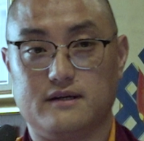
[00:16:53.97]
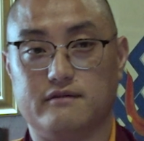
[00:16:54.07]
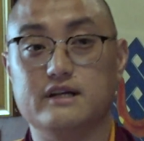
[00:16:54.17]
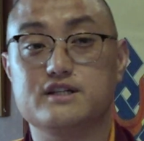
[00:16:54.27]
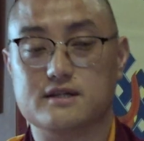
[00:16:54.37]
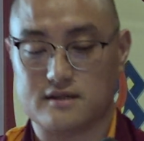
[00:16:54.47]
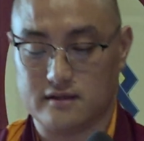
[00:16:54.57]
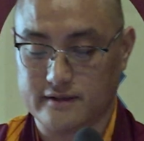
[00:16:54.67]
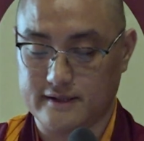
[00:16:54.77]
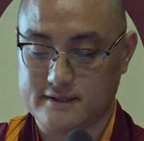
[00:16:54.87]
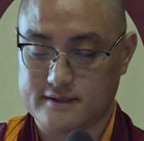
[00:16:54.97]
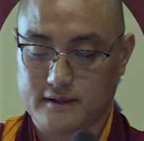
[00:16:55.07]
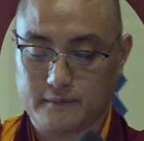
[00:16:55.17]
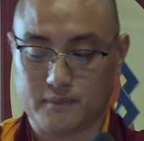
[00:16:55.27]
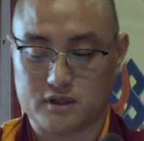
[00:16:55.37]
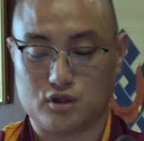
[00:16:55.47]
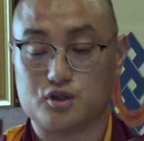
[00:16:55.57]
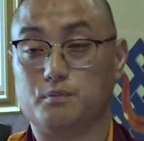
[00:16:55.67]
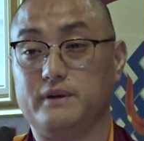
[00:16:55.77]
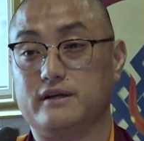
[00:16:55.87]
religious learnings, but
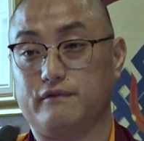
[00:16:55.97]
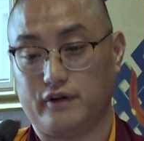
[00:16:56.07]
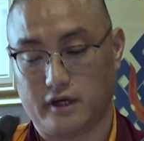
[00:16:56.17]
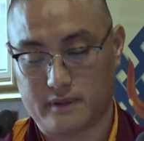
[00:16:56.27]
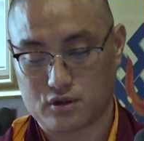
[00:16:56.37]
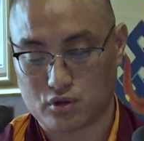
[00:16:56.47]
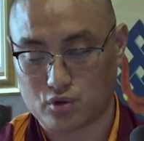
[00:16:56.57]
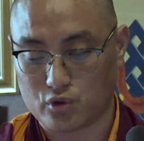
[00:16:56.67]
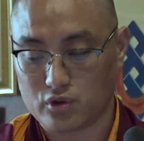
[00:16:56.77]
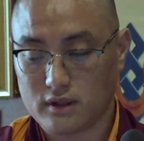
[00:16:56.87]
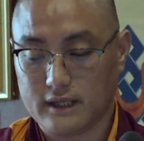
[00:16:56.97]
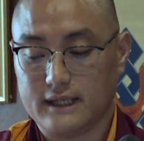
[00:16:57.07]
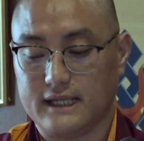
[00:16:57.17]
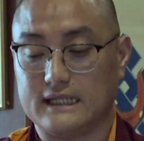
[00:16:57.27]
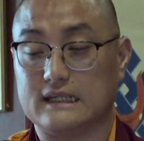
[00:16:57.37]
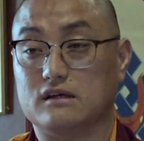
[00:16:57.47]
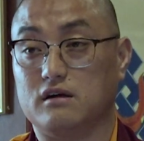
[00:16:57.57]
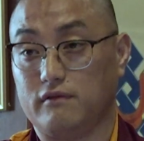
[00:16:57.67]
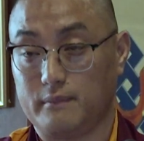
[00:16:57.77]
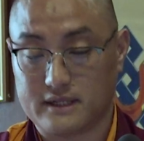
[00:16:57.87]
also played a fundamental role in
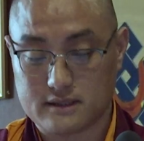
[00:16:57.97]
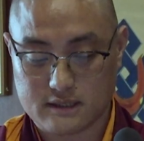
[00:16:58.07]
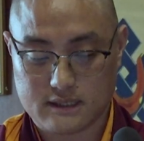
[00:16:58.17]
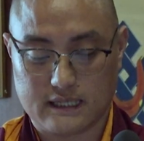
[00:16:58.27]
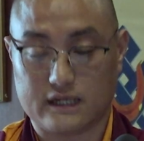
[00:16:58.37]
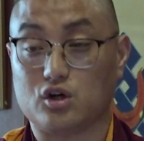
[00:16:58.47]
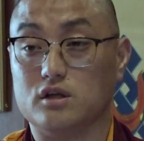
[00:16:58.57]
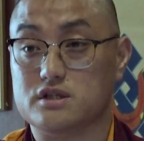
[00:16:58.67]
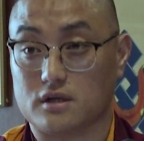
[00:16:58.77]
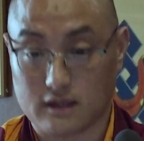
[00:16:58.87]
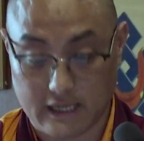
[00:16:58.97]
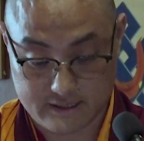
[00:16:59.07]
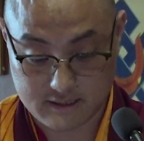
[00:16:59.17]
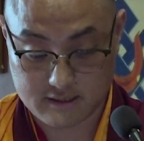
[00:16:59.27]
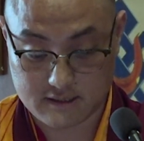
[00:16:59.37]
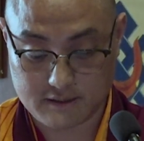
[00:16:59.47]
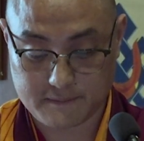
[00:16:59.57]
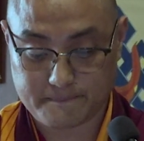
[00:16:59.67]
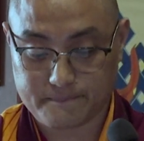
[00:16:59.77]
government and cultural identity.